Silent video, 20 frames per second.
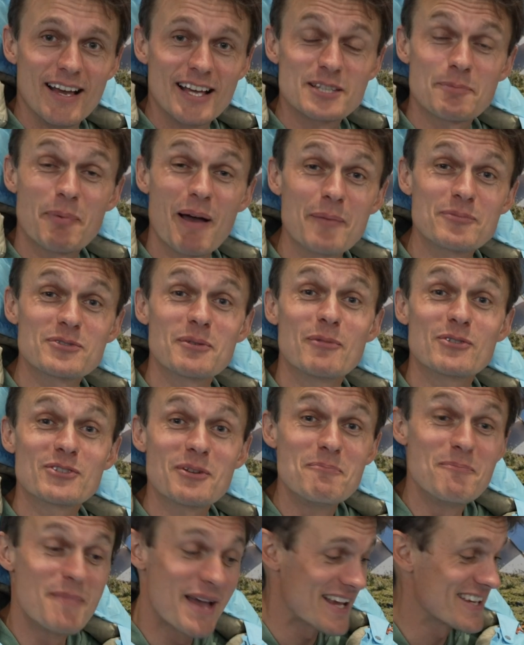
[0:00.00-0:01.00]
So perhaps the most
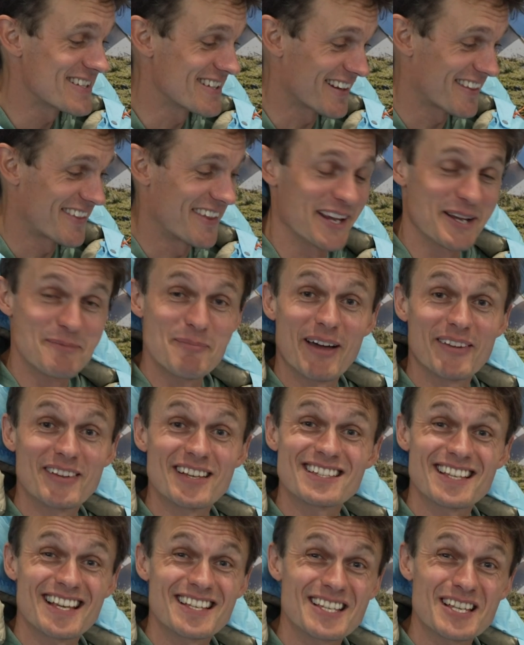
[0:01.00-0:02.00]
amazing thing about
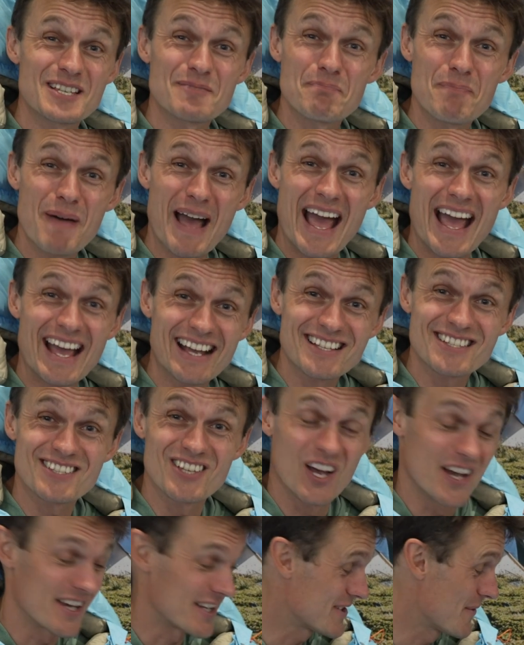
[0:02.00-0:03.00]
this is its pack
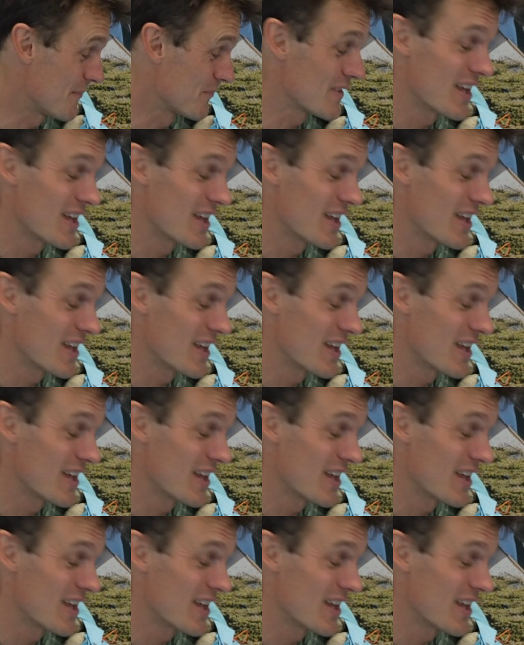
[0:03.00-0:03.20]
size.